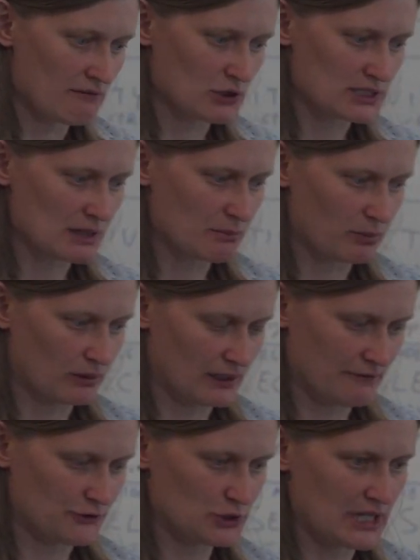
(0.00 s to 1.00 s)
for example,
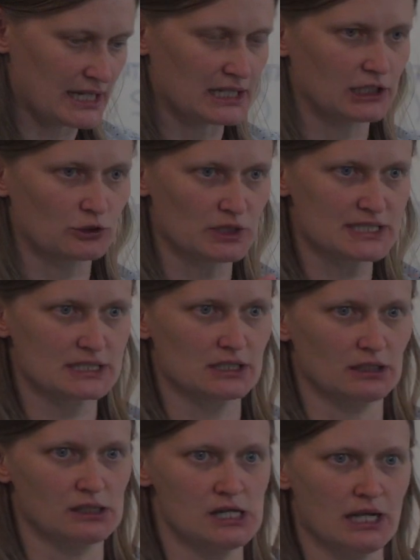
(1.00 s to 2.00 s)
if you take a
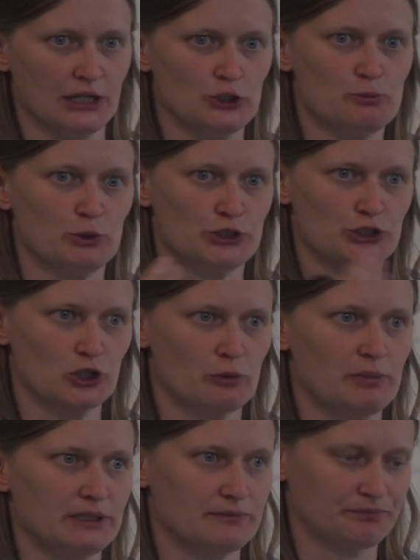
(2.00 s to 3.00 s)
crystal and you
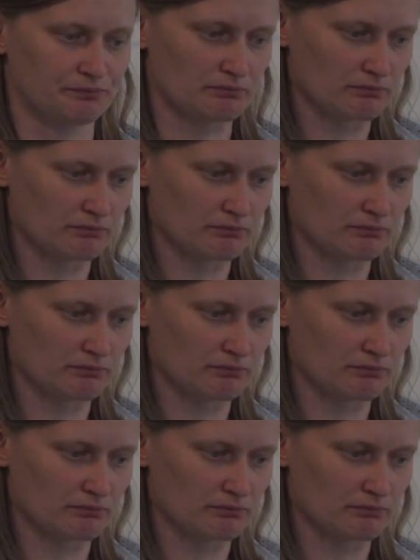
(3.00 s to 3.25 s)
perturb it